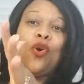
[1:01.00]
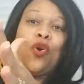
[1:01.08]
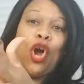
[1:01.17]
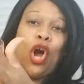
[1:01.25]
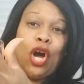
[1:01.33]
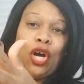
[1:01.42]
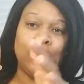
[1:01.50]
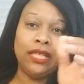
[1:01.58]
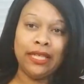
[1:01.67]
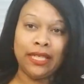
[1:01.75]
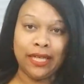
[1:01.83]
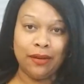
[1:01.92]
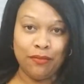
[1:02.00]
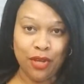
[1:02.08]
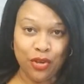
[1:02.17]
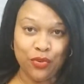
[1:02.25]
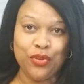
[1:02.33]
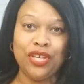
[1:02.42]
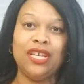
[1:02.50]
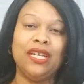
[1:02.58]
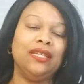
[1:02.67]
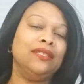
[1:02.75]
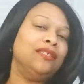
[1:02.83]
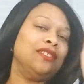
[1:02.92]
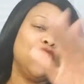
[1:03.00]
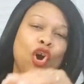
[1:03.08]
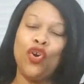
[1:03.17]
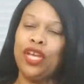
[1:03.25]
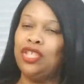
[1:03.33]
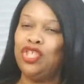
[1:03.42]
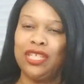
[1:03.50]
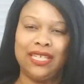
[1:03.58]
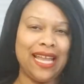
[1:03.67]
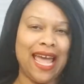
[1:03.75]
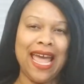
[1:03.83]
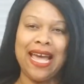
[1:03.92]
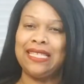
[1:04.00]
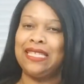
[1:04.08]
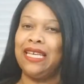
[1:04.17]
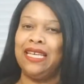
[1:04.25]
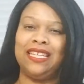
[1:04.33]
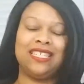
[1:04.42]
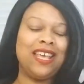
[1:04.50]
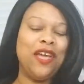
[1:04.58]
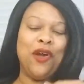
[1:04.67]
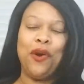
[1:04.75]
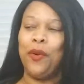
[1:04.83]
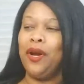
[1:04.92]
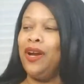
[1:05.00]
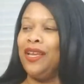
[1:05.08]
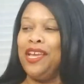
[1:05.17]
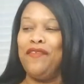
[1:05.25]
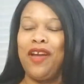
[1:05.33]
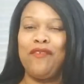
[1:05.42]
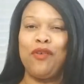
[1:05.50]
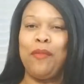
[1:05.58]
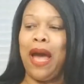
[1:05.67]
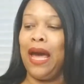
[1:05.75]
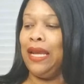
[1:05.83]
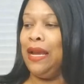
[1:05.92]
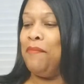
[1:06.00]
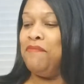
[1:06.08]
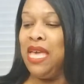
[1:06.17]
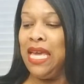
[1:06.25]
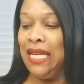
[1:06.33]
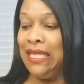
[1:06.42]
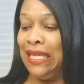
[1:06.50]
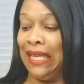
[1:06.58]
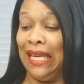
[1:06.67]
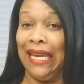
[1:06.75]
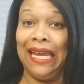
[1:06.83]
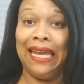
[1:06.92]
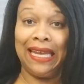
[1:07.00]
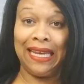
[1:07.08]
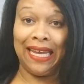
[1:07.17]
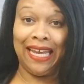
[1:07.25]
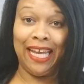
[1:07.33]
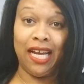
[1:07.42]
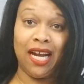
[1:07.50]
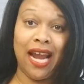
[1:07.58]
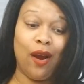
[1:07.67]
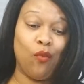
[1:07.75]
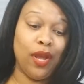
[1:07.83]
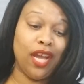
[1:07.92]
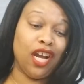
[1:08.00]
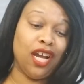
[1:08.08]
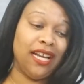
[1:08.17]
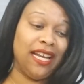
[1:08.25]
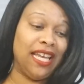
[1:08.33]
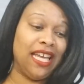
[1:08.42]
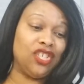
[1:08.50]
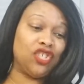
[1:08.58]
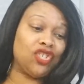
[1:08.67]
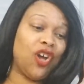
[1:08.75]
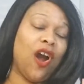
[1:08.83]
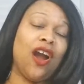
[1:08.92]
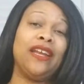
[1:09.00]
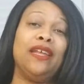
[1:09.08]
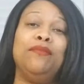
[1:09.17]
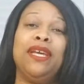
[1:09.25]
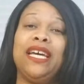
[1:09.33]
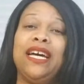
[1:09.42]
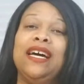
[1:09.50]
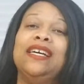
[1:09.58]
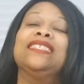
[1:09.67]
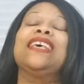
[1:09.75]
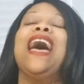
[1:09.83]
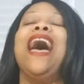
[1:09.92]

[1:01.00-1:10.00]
going to call it communion. Go get your glasses. We're going to give everybody a minute to get in here and we are going to get started because